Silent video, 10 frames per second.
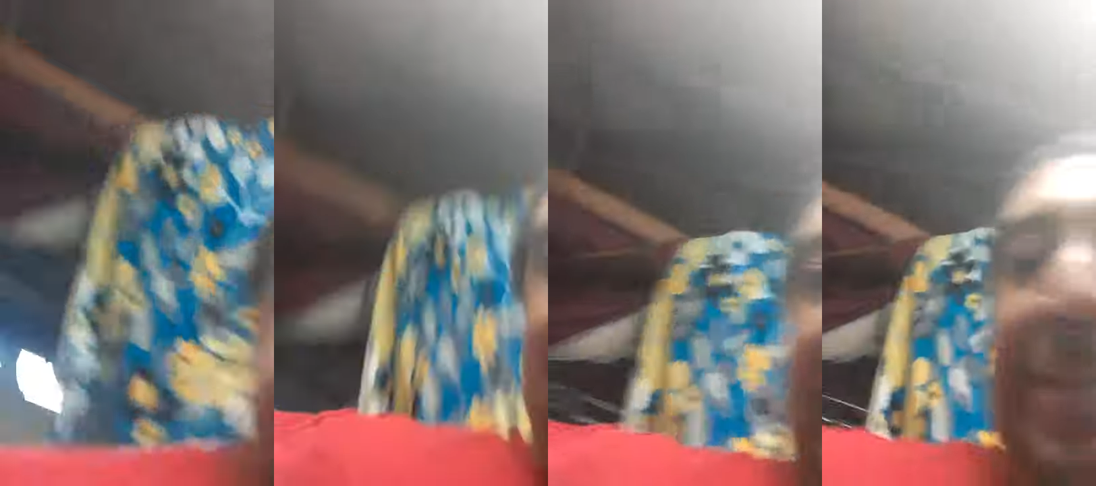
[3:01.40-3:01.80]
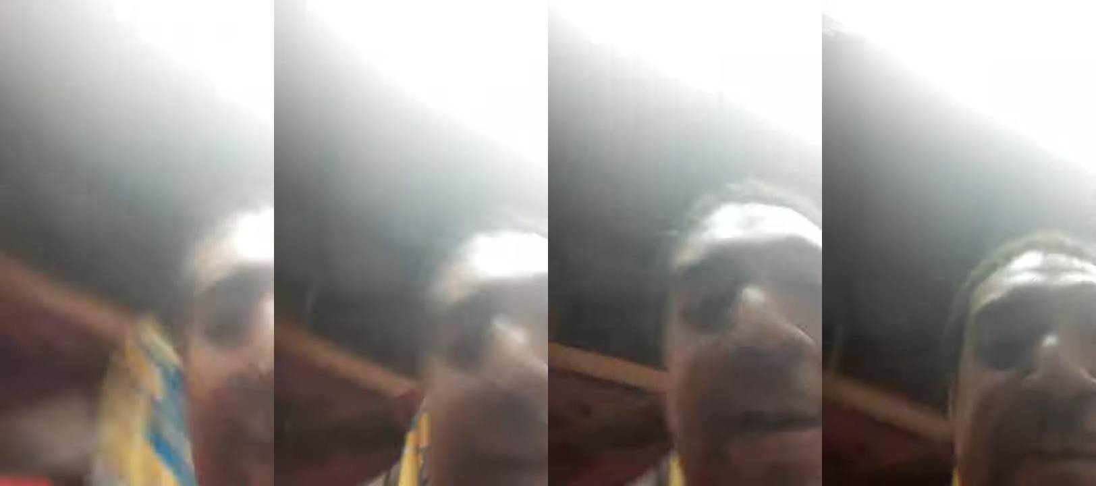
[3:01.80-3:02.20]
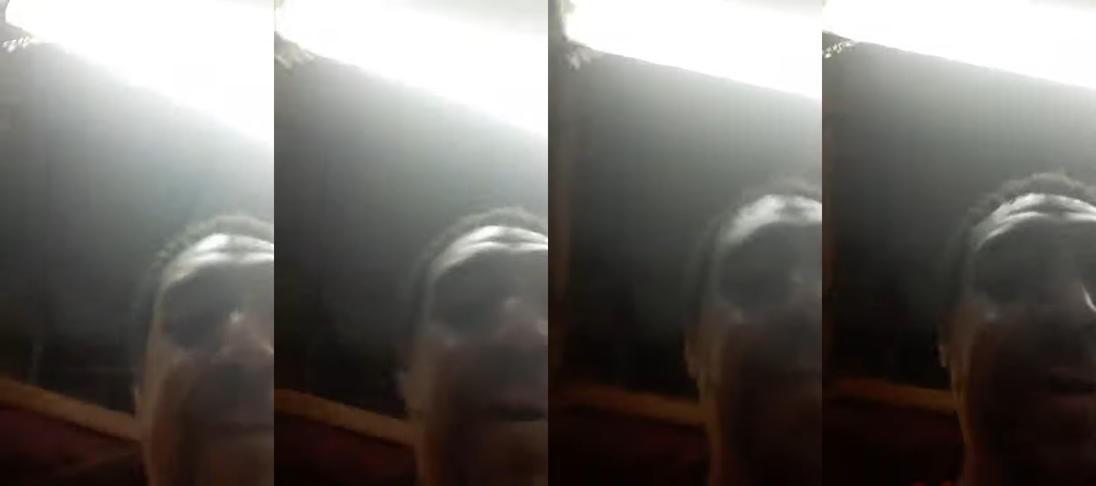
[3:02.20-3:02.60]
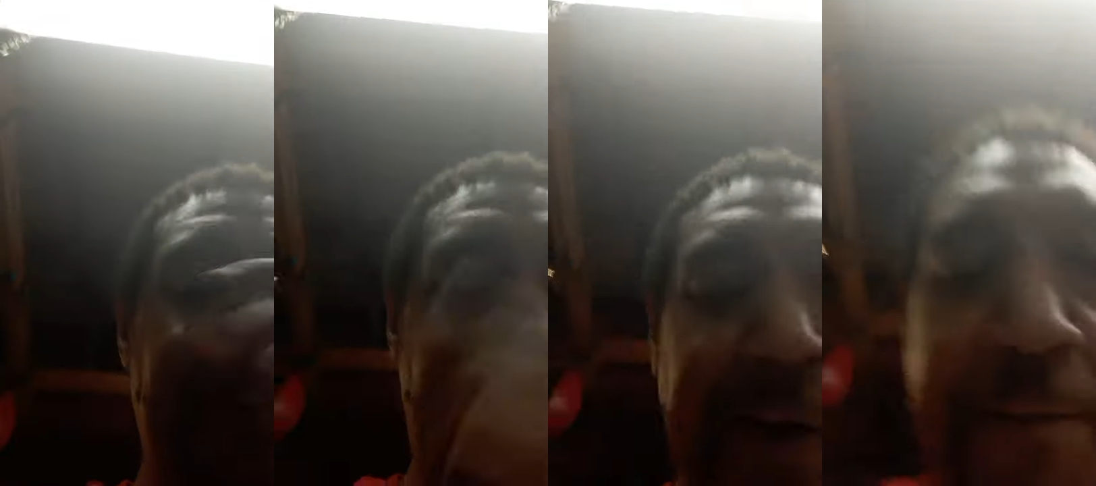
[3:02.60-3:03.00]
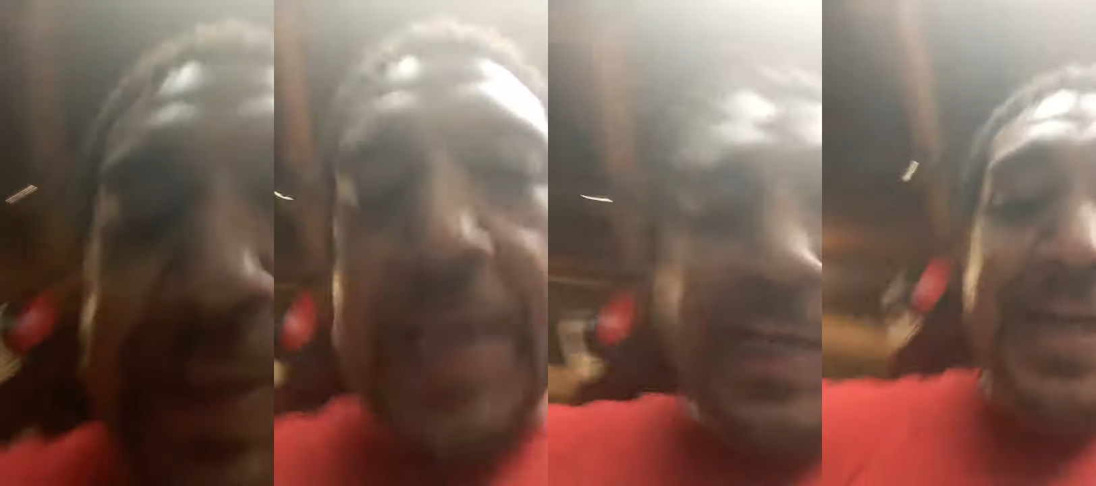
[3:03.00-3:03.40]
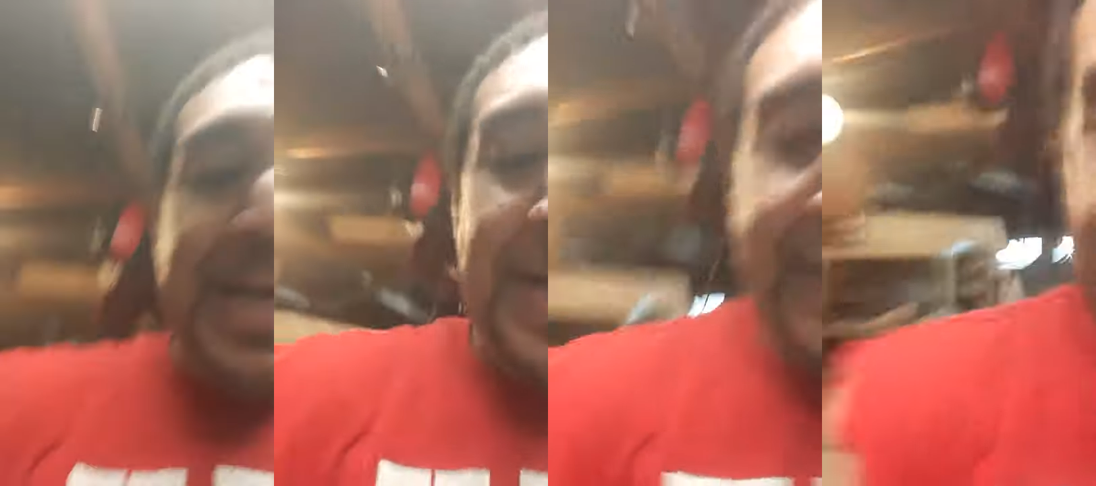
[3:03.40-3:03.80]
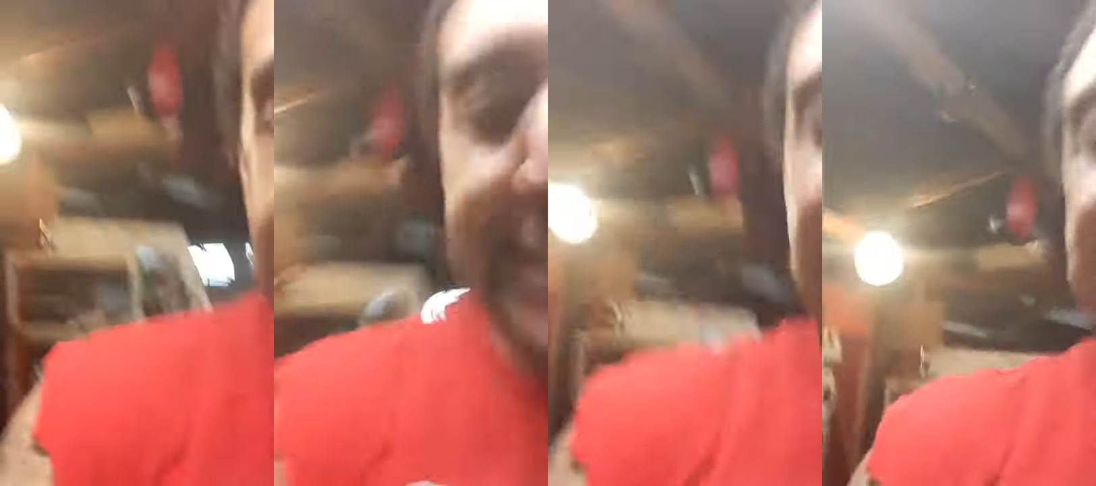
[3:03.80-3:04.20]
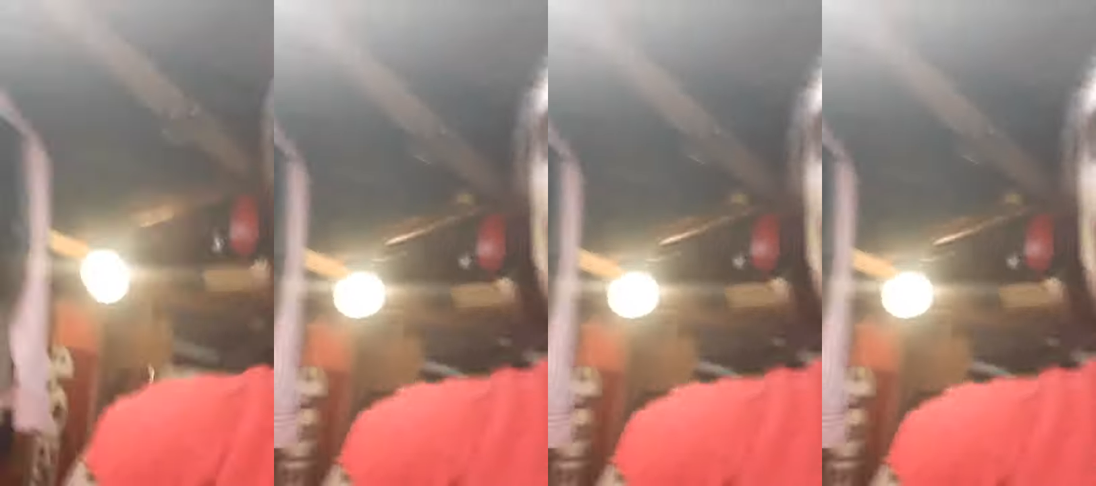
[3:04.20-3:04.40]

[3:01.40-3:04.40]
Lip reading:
[unreadable: no face in view]